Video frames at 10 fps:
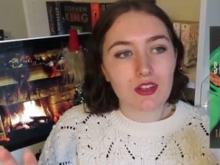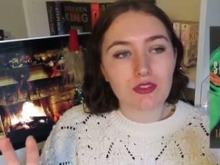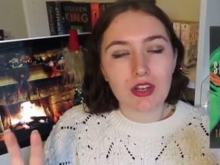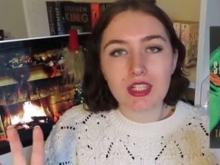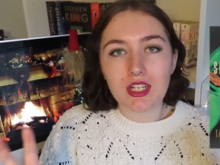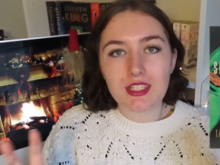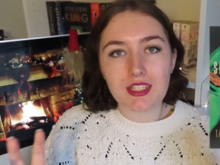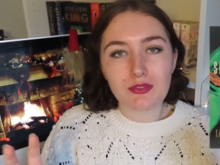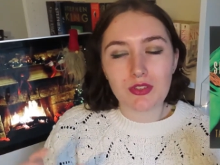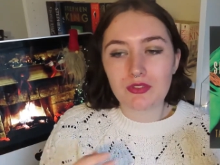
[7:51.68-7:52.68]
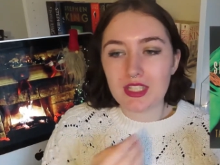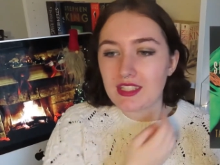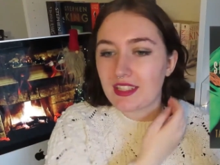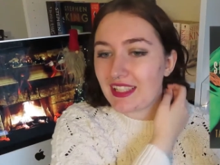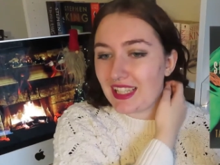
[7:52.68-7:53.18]
very
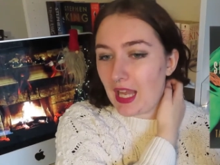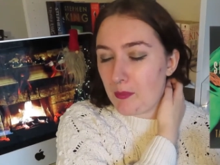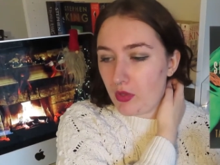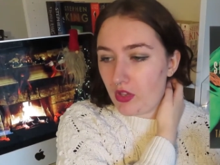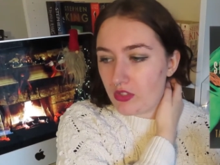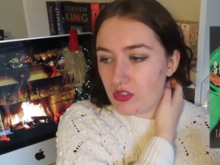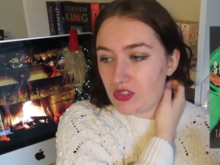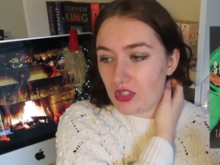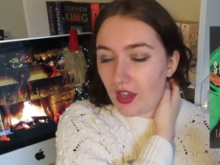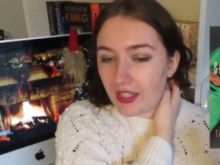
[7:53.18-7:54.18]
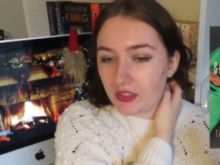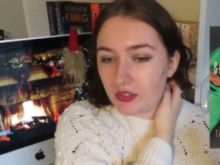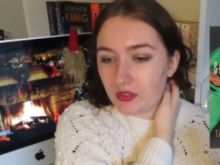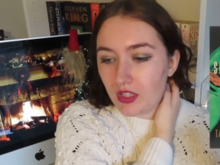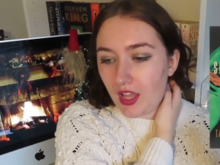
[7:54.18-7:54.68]
1950s glamour
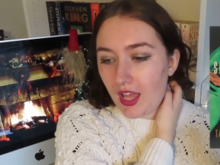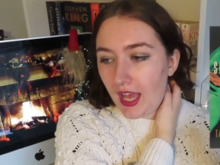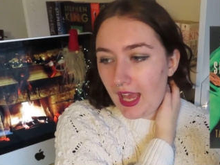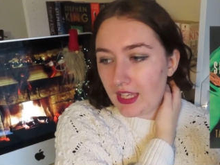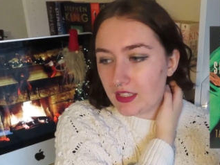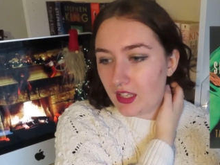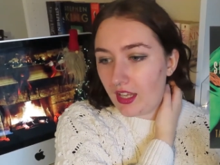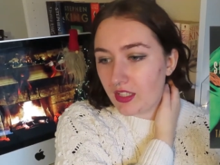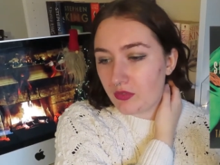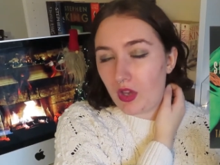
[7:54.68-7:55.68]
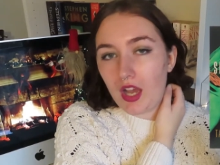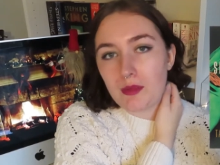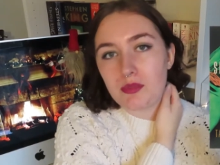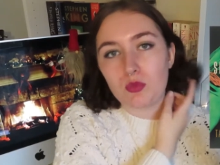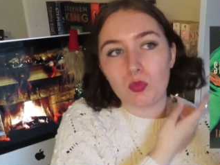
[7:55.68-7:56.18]
style and like
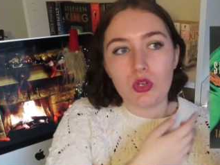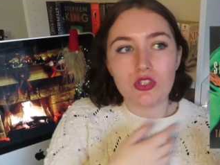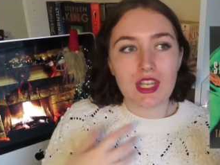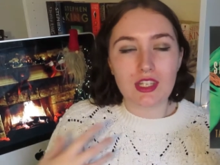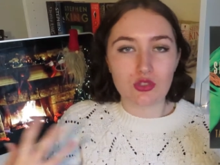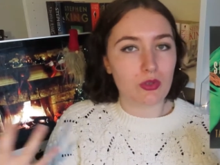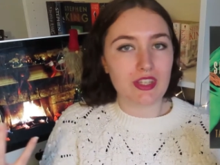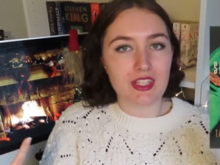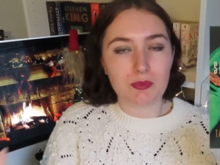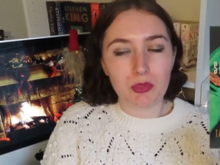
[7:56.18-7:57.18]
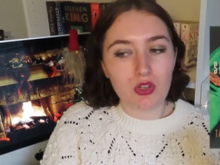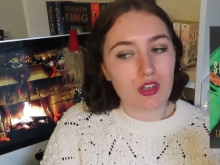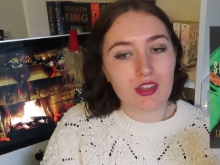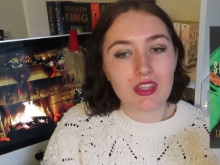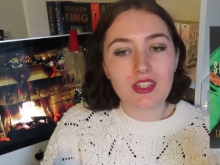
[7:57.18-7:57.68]
vibes would enjoy this
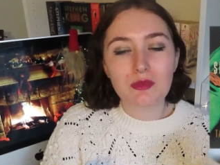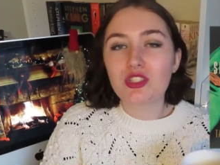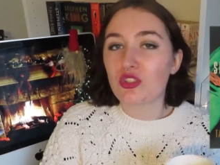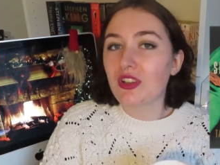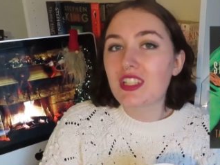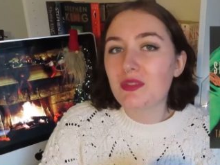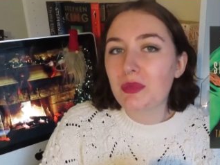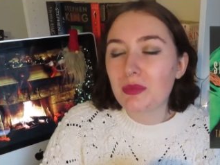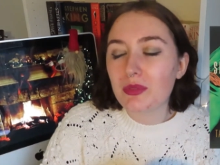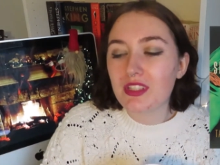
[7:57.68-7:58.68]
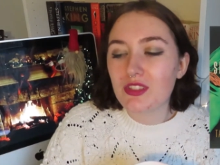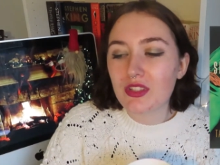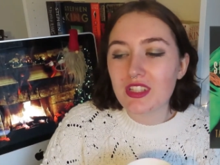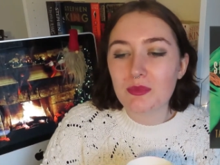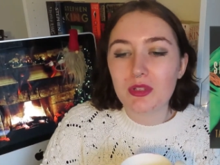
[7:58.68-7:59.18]
book. I think the majority of people would
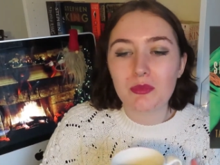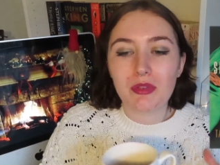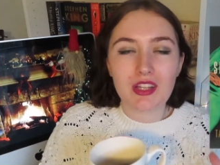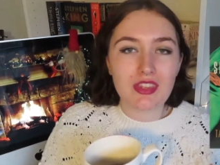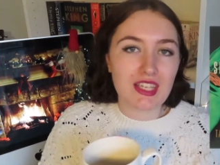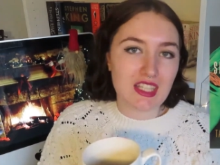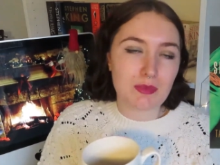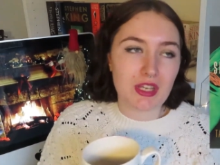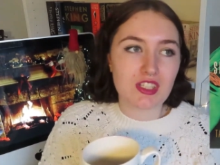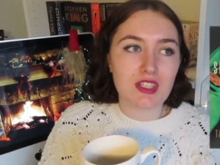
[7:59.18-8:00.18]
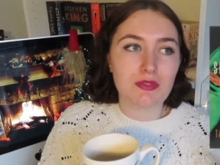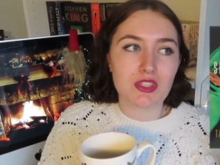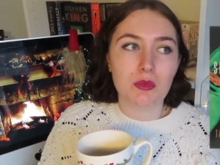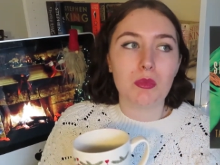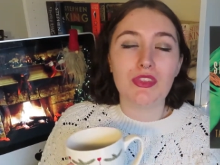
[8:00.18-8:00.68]
enjoy this book, but I think especially for
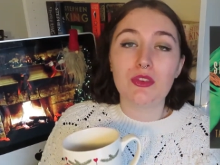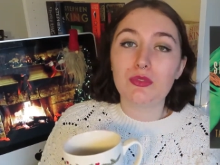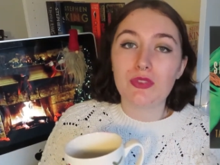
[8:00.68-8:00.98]
someone that